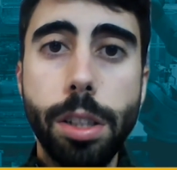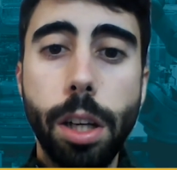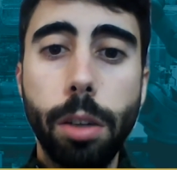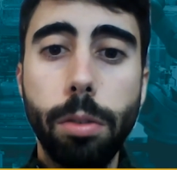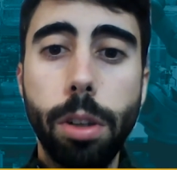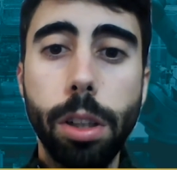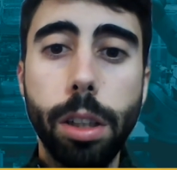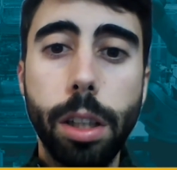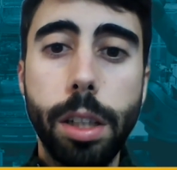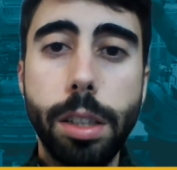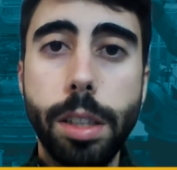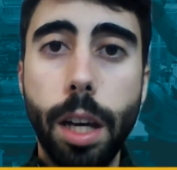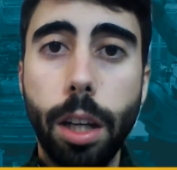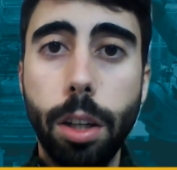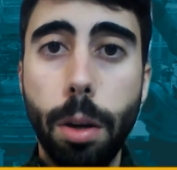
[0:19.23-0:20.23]
Sharework
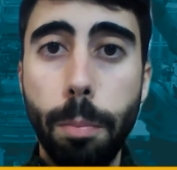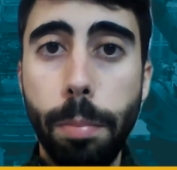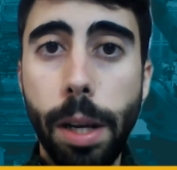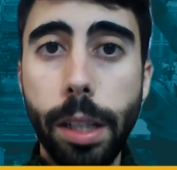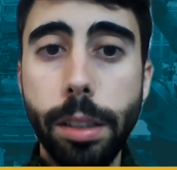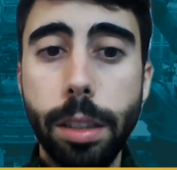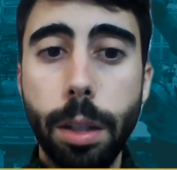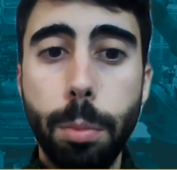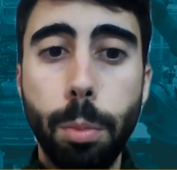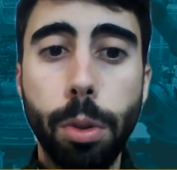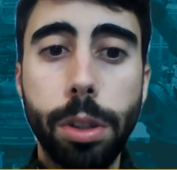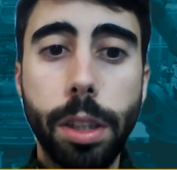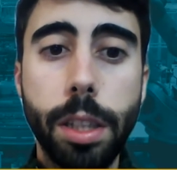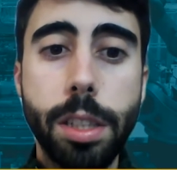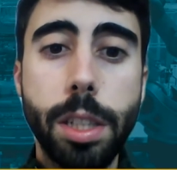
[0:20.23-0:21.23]
is a complex,
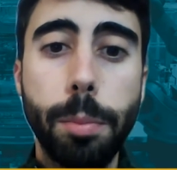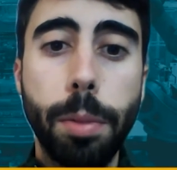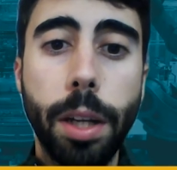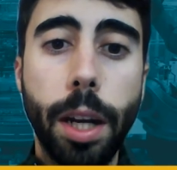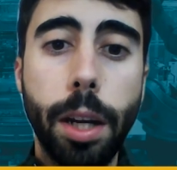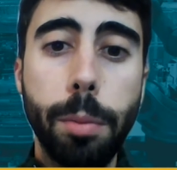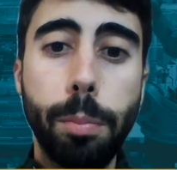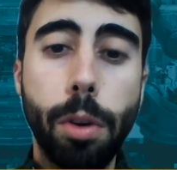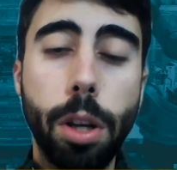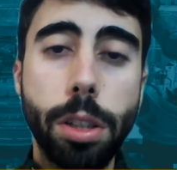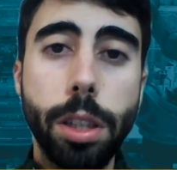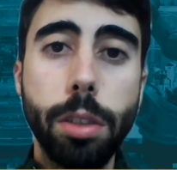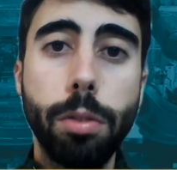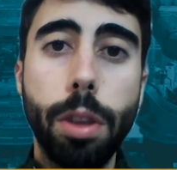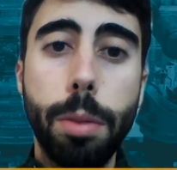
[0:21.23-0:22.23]
multidisciplinary
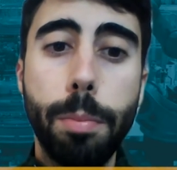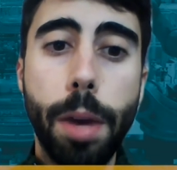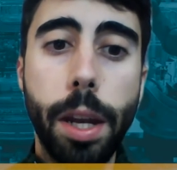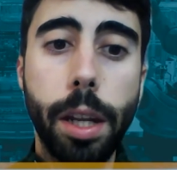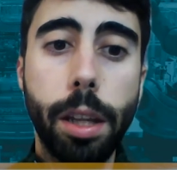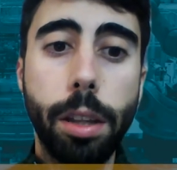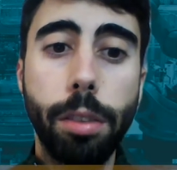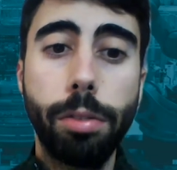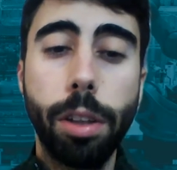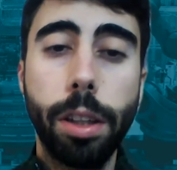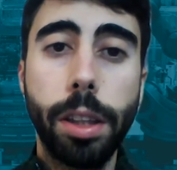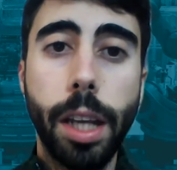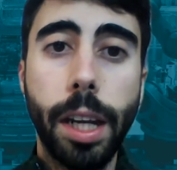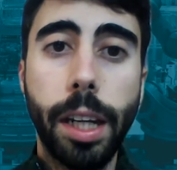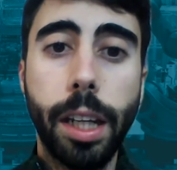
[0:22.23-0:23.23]
project with many
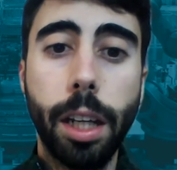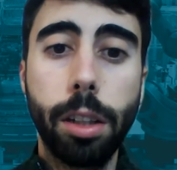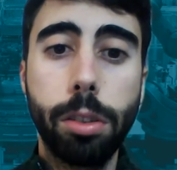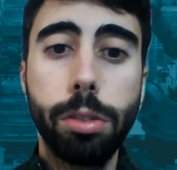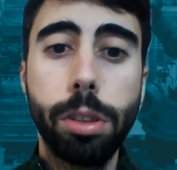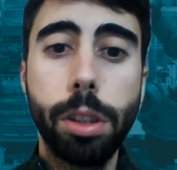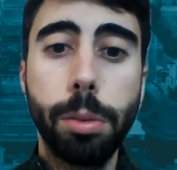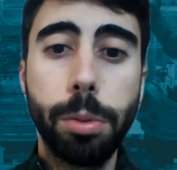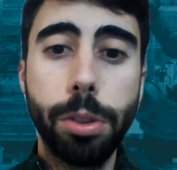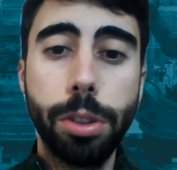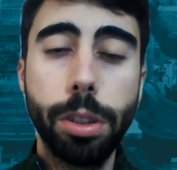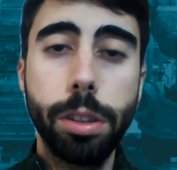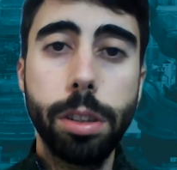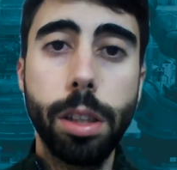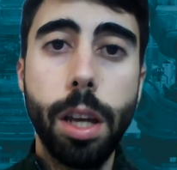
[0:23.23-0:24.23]
different technical
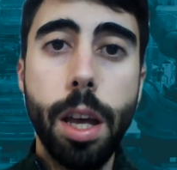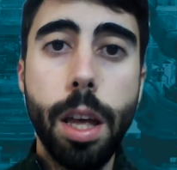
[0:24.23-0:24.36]
contributions